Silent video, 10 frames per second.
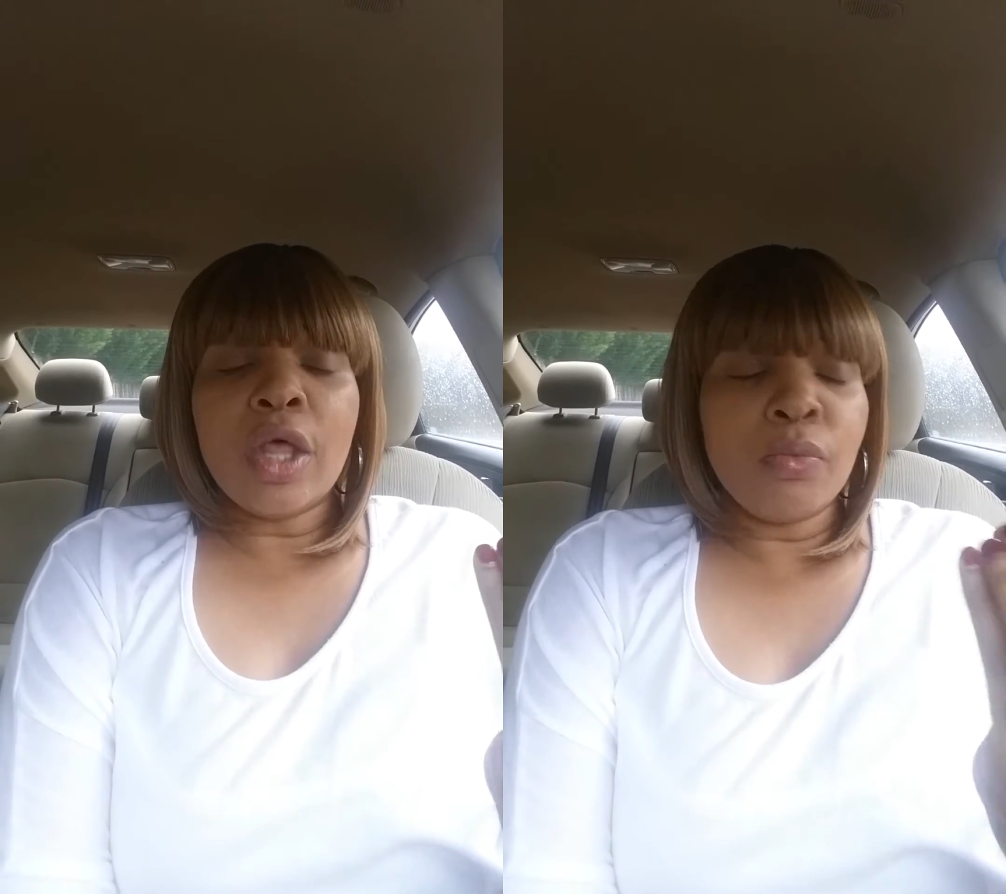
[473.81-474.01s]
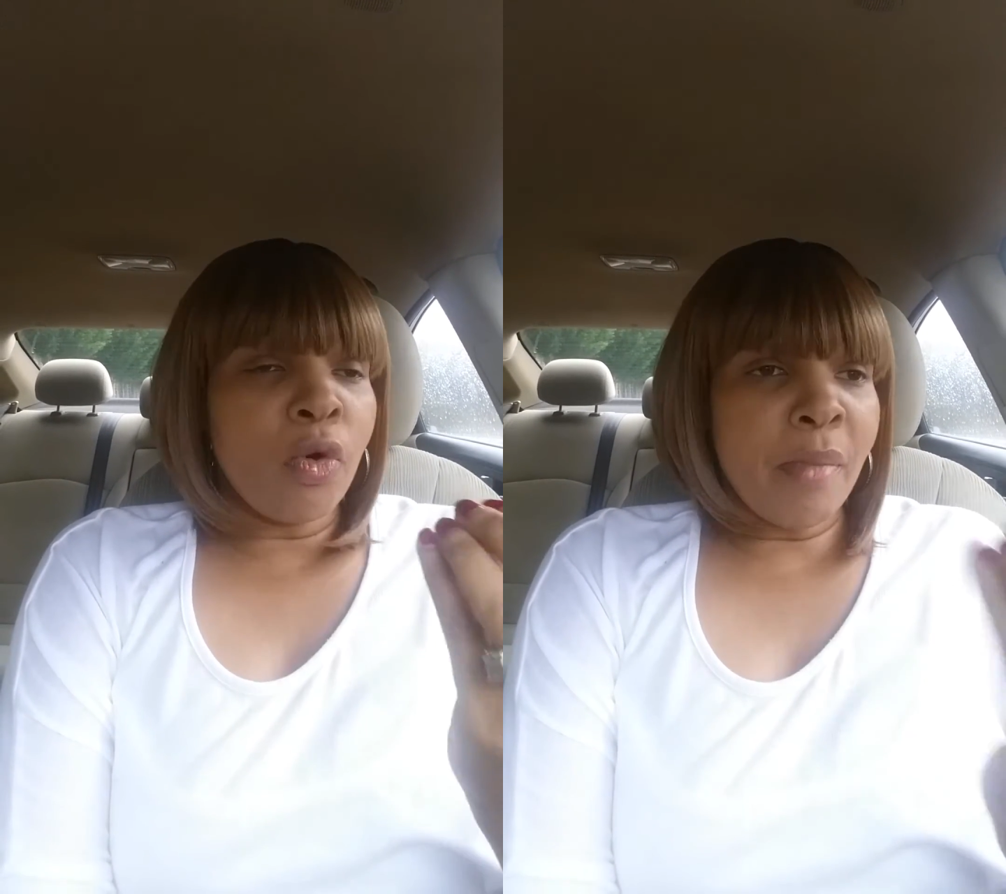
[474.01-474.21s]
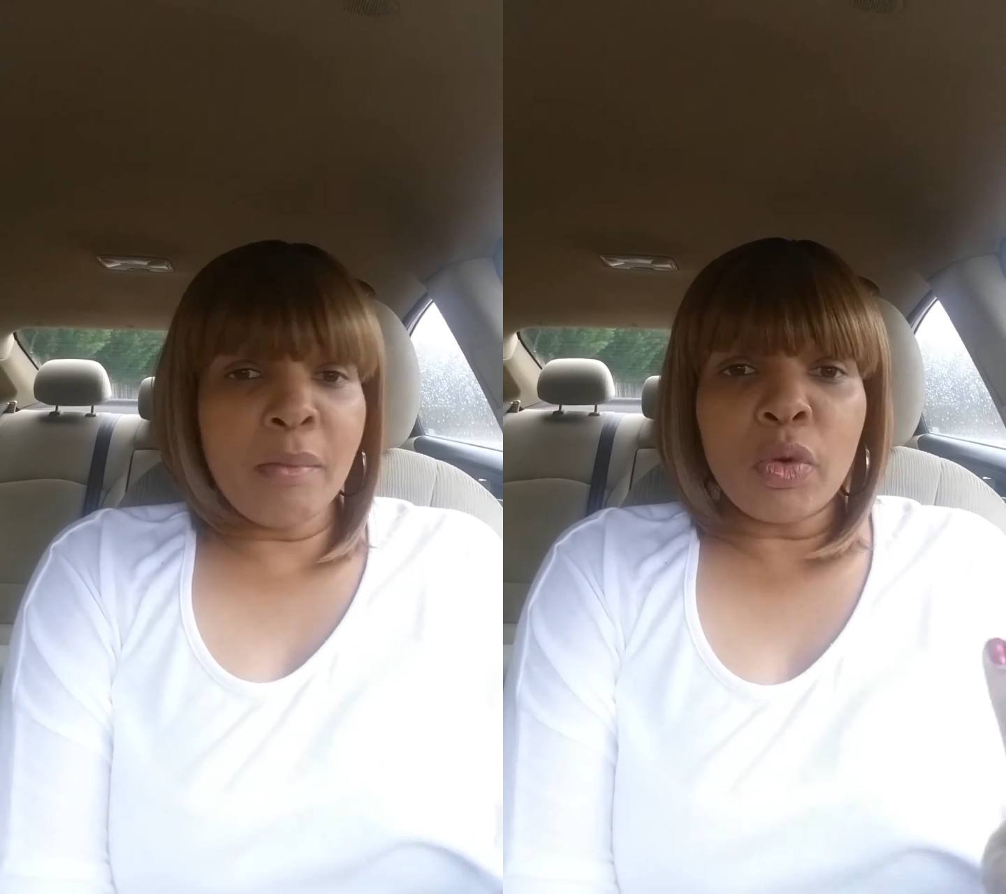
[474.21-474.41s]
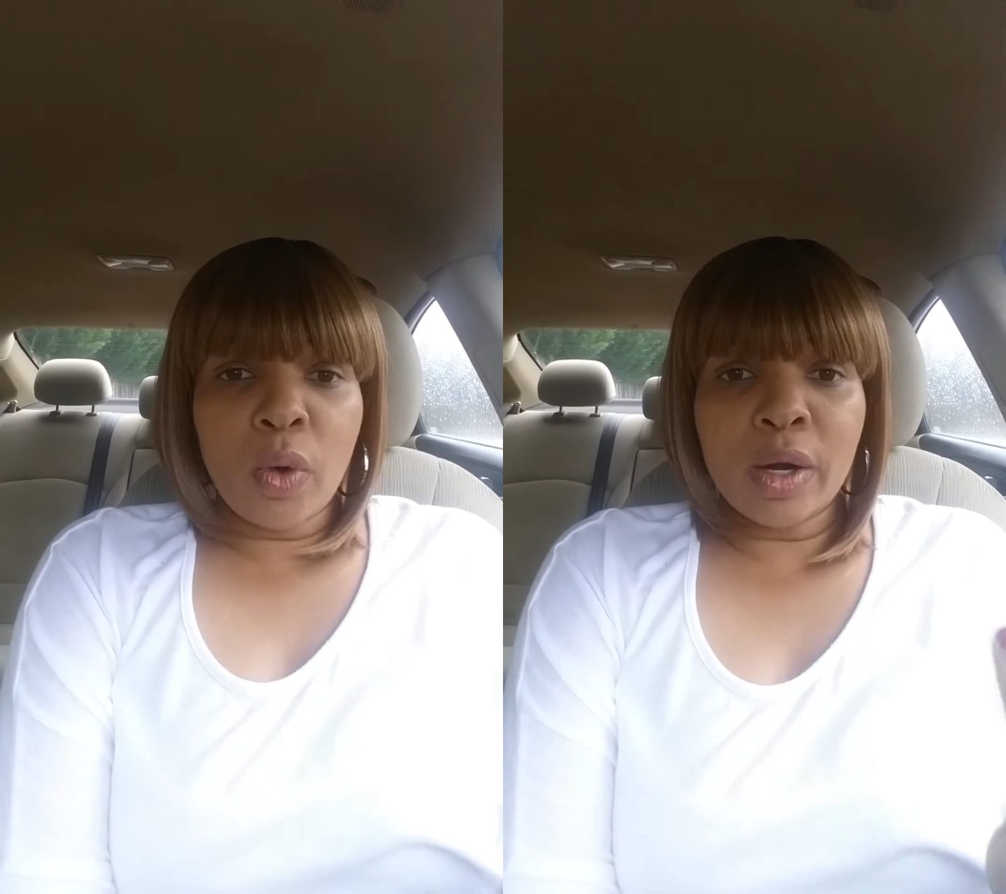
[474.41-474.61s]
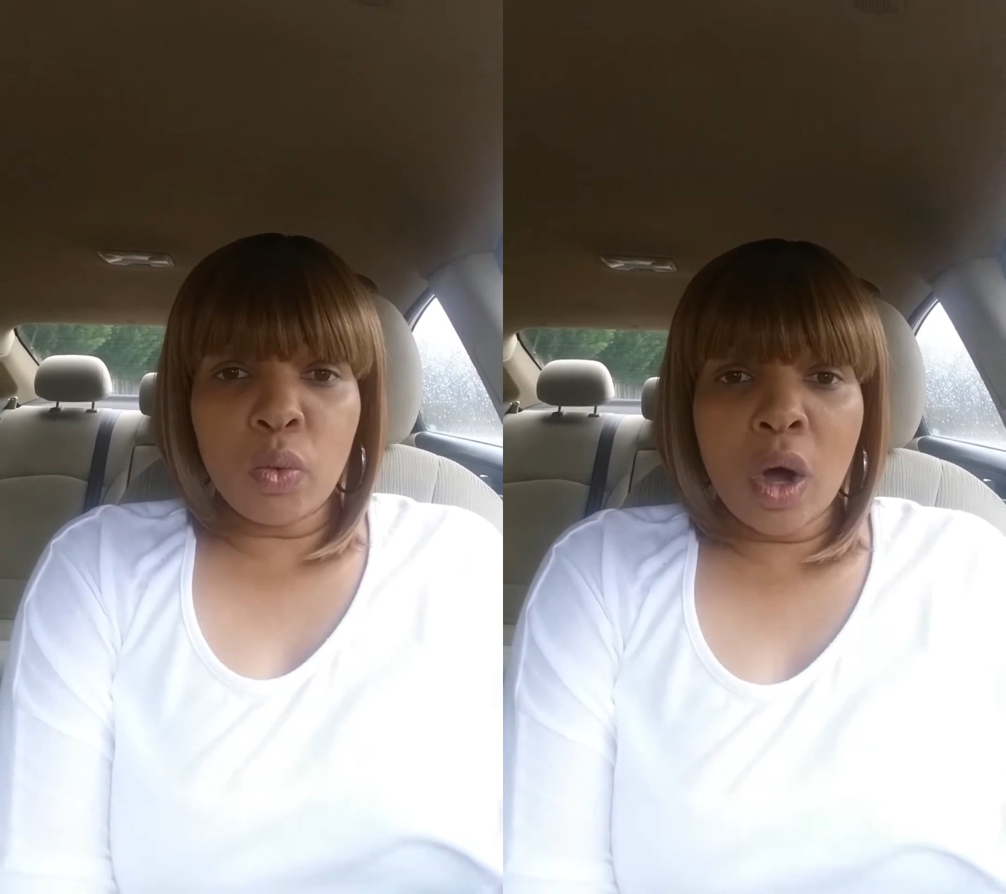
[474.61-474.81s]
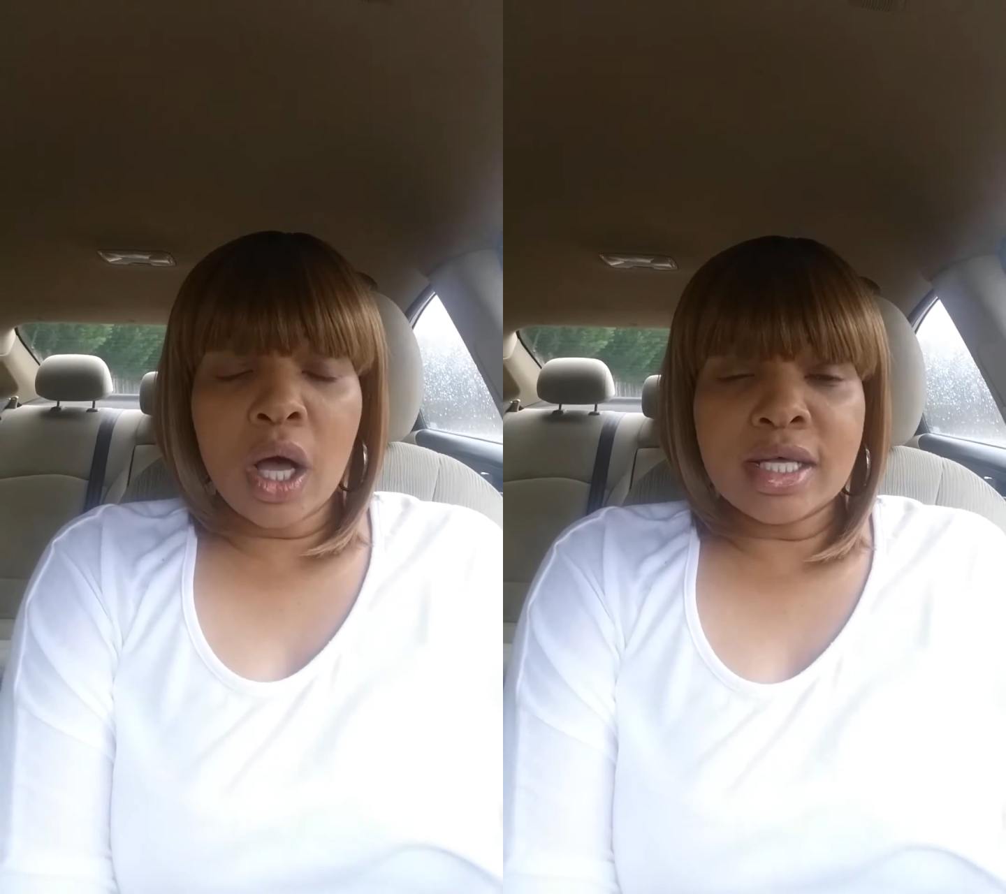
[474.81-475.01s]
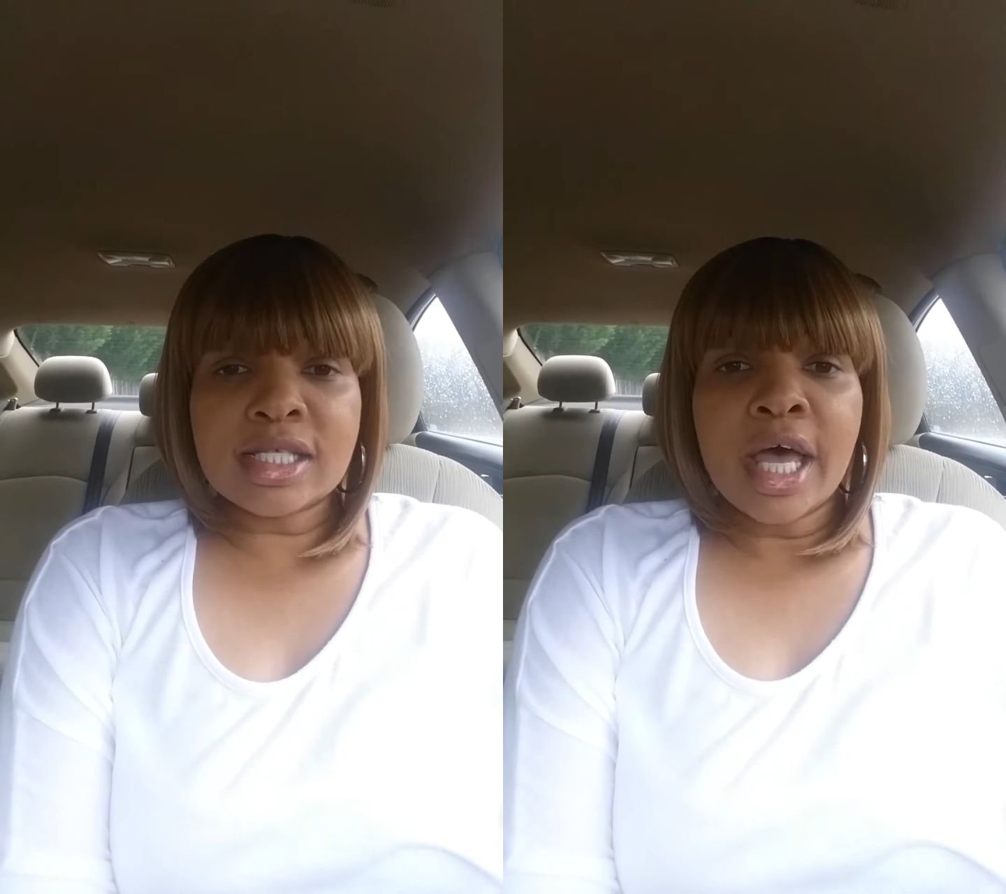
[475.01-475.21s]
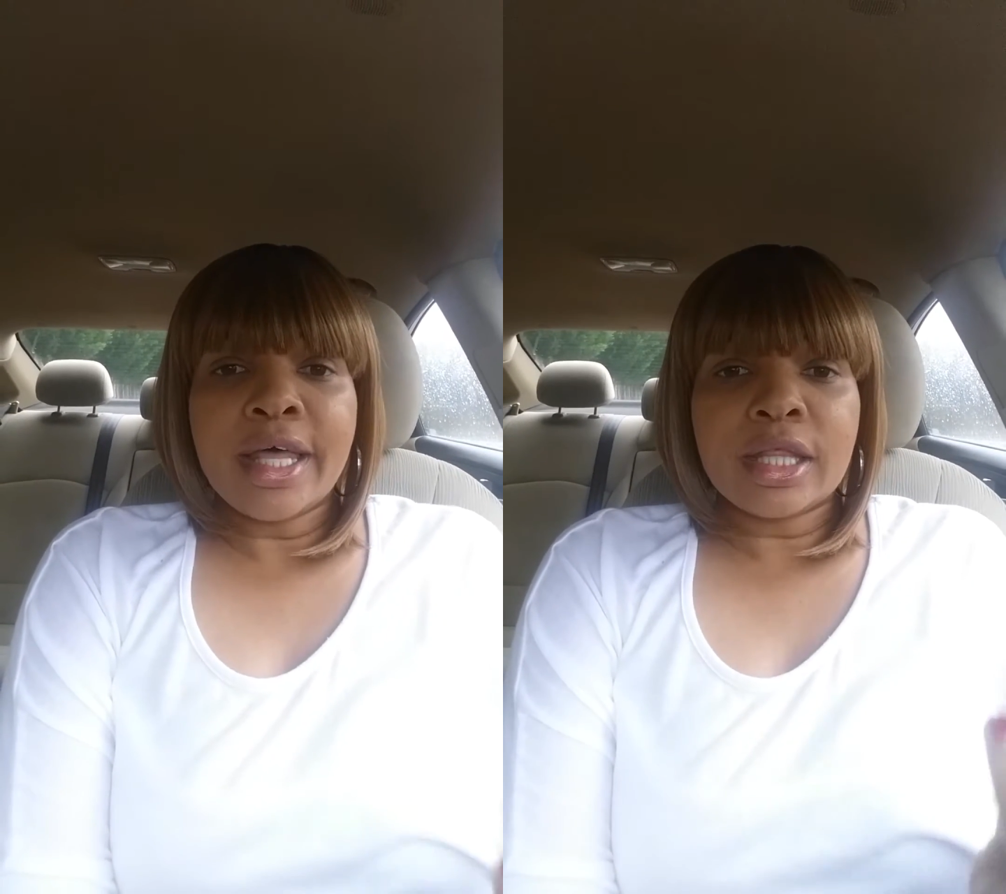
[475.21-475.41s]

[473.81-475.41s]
what it was.